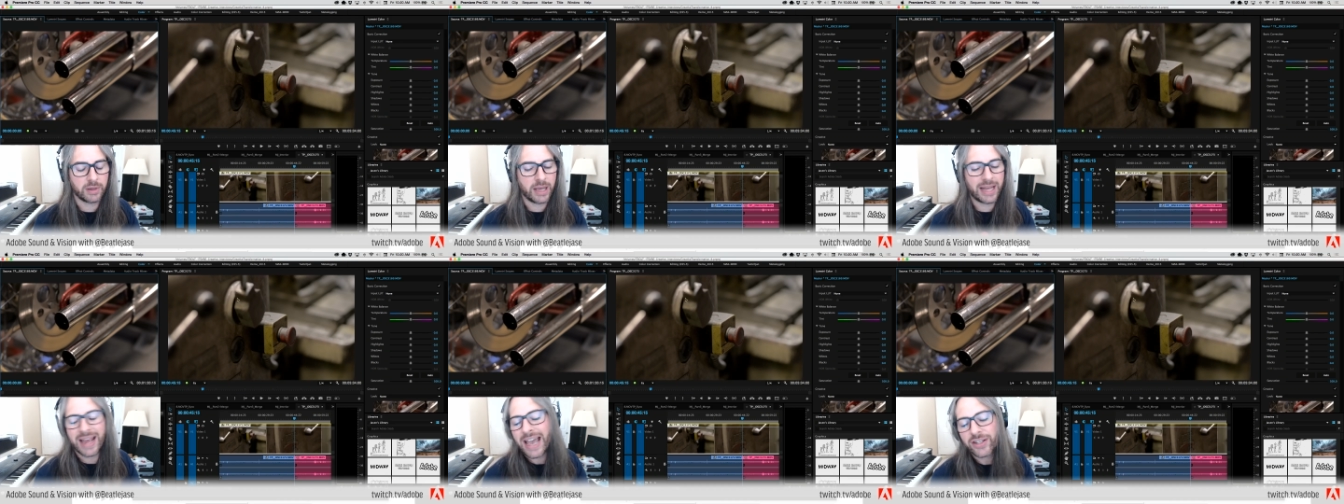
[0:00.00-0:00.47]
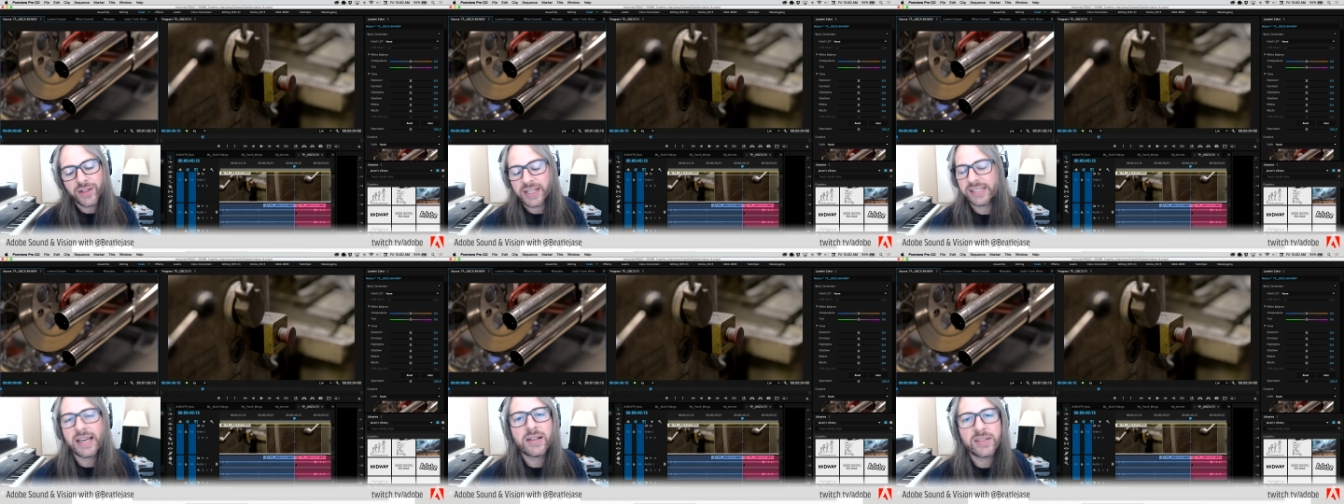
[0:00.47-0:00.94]
and actually
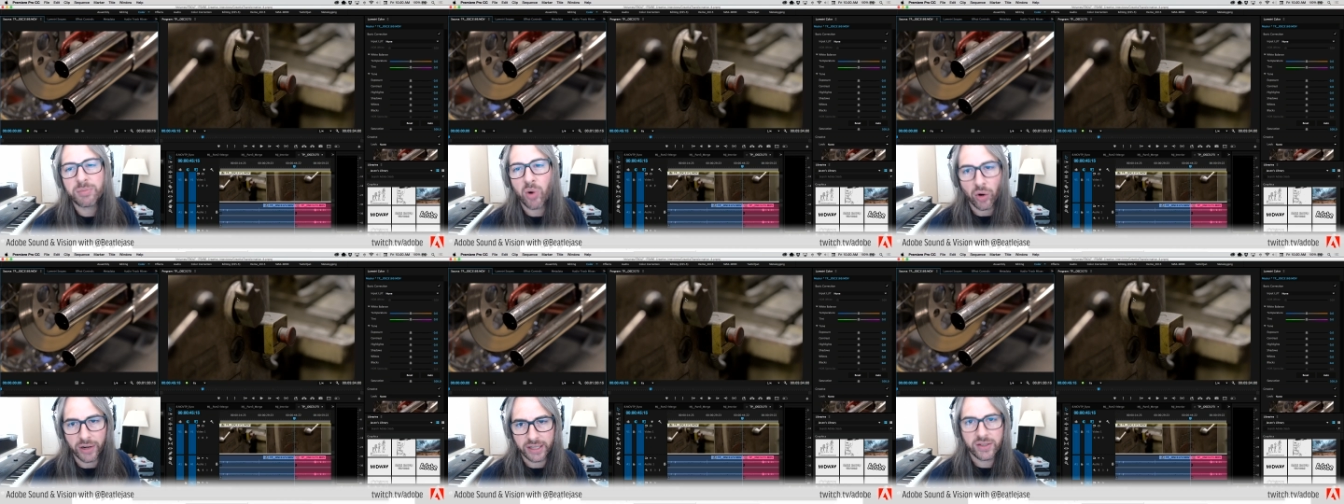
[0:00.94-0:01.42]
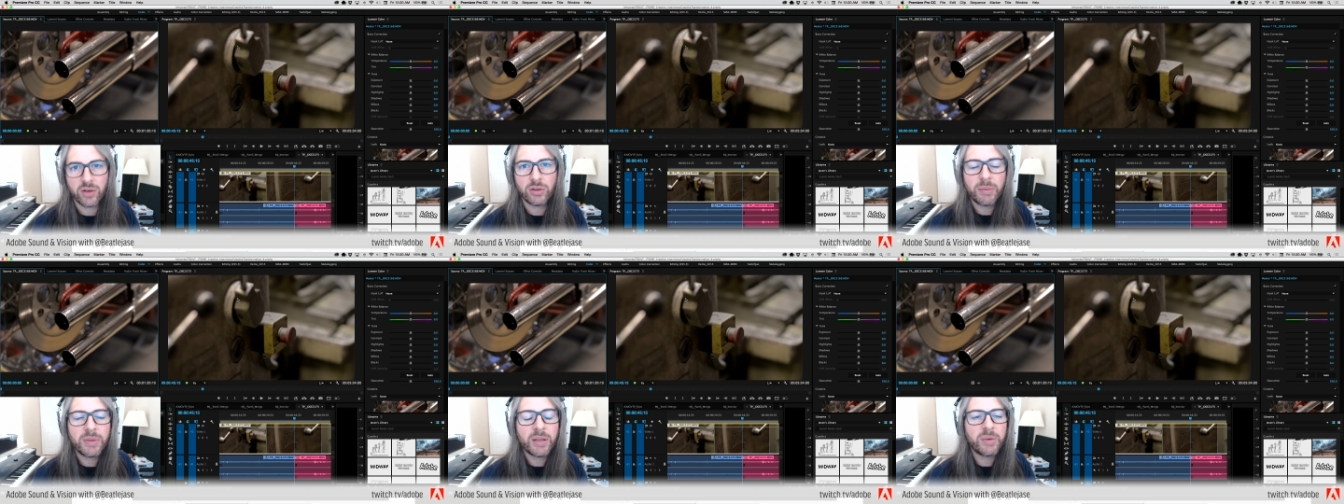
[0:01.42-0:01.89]
that sounds boring, so
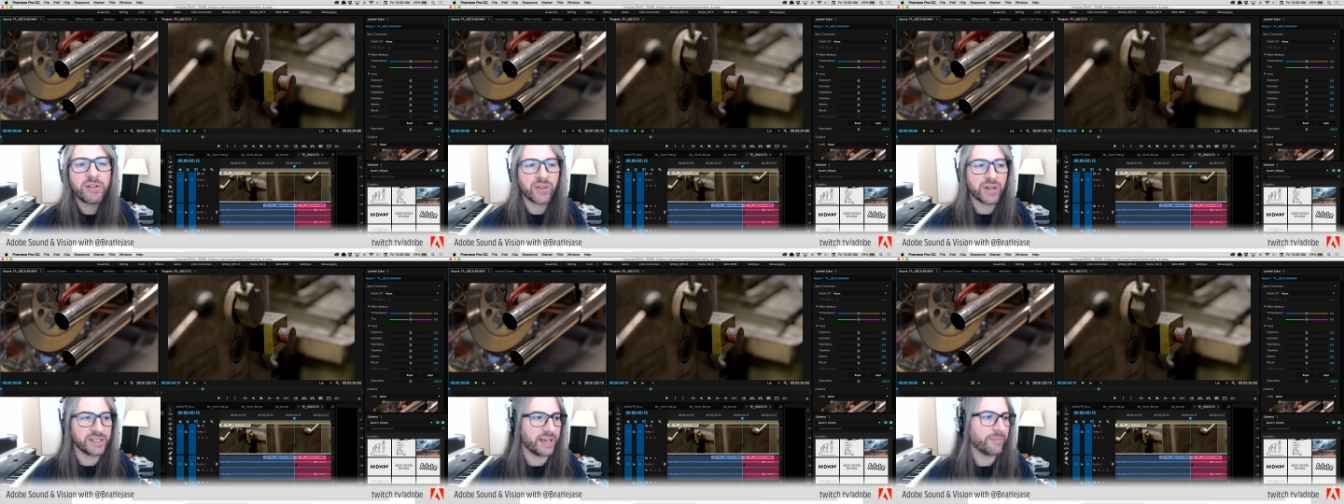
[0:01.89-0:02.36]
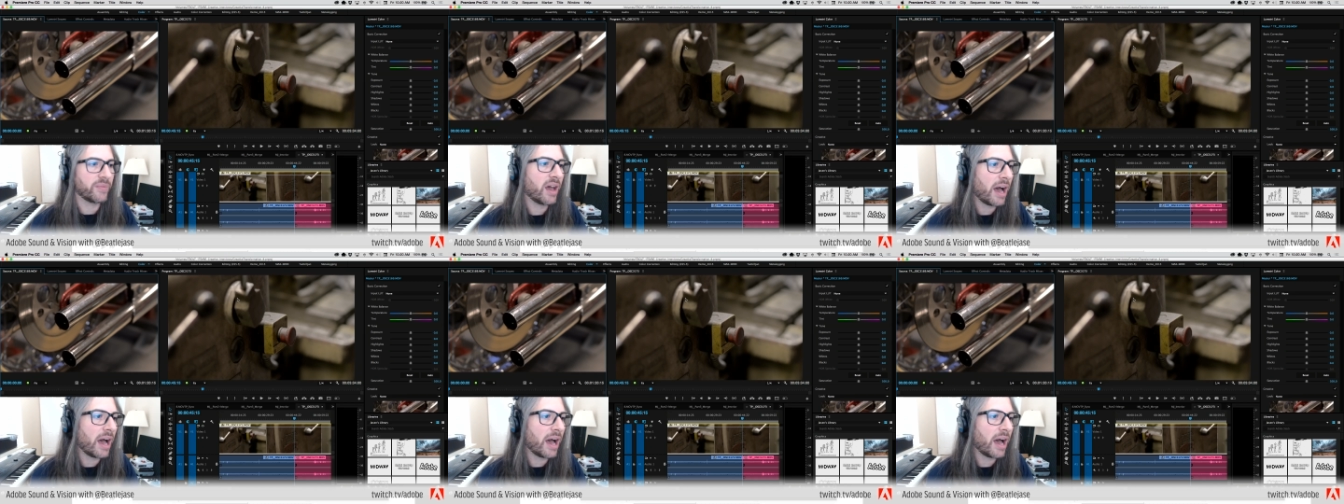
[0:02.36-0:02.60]
let me rephrase that.